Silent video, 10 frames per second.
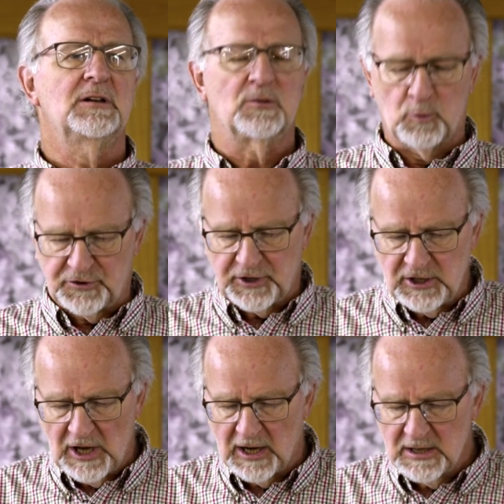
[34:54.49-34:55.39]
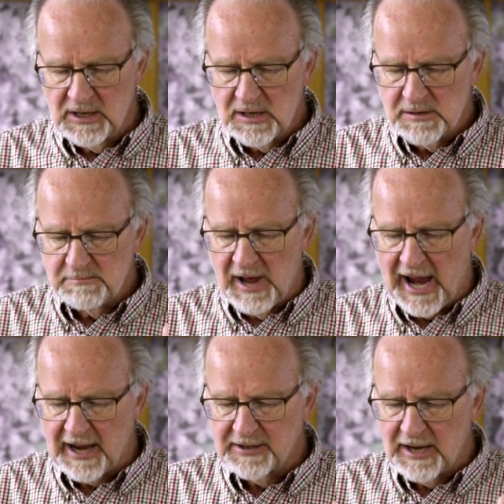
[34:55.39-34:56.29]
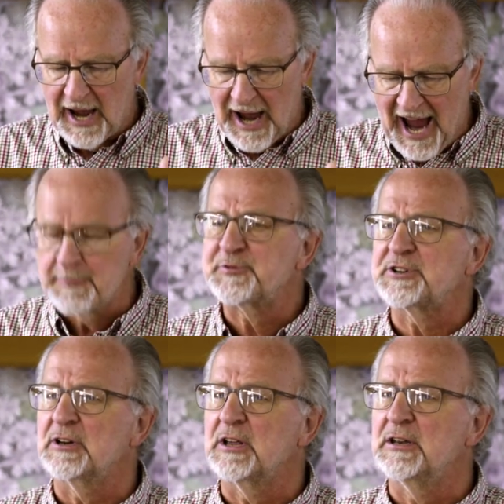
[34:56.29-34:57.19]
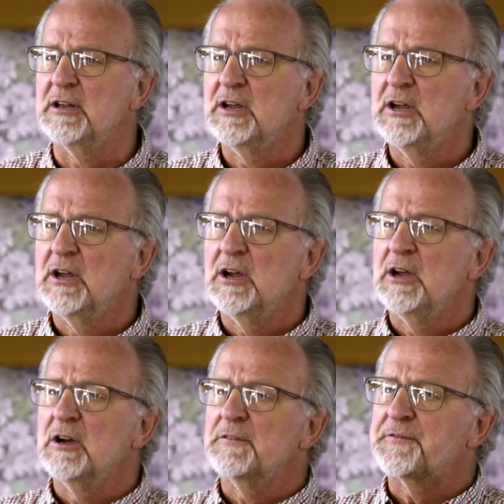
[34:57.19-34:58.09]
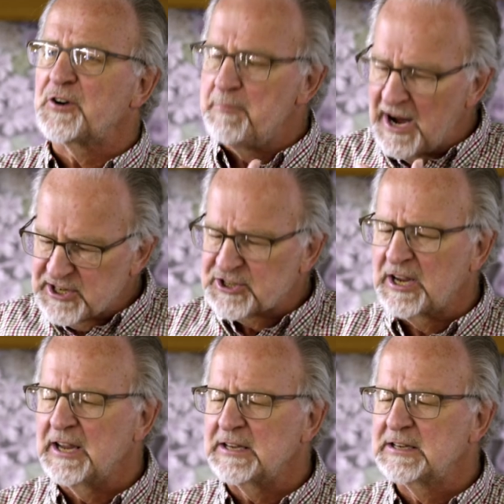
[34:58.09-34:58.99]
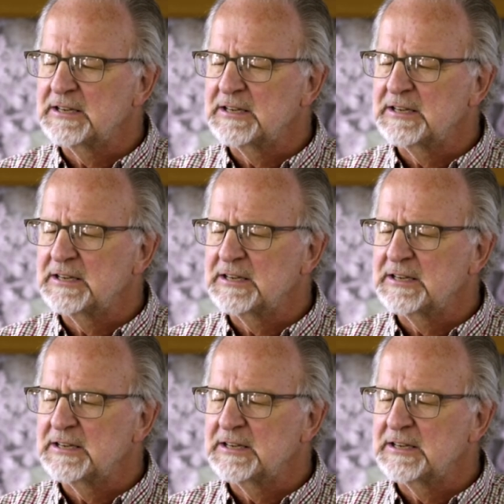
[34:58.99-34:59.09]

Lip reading: with the young man Absalom for my sake.